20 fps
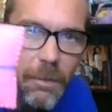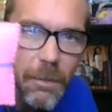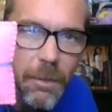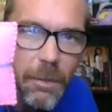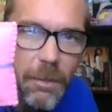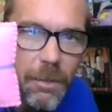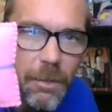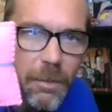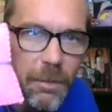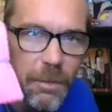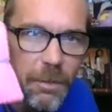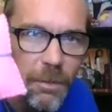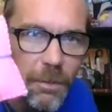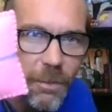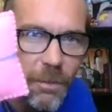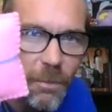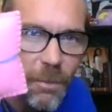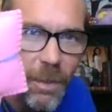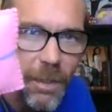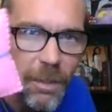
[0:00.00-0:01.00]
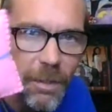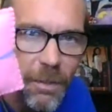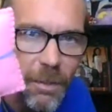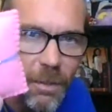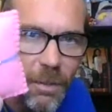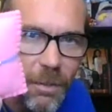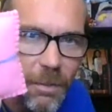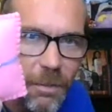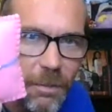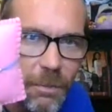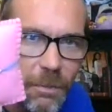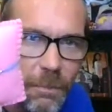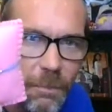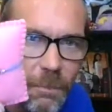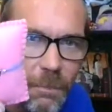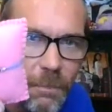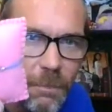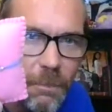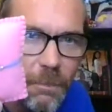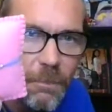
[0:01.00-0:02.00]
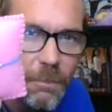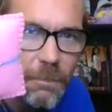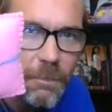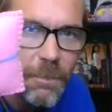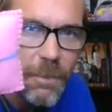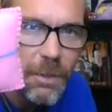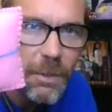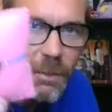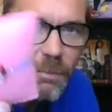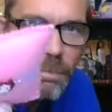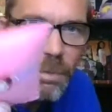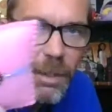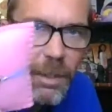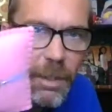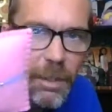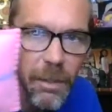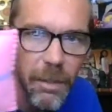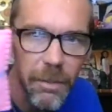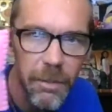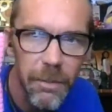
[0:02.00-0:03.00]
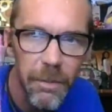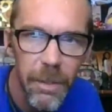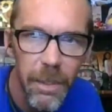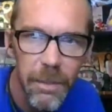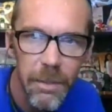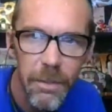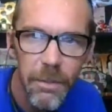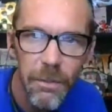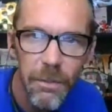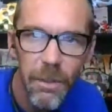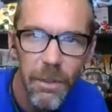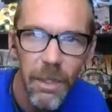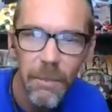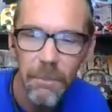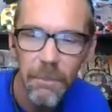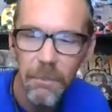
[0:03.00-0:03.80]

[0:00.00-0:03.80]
because this is the way it's displayed on her Etsy shop.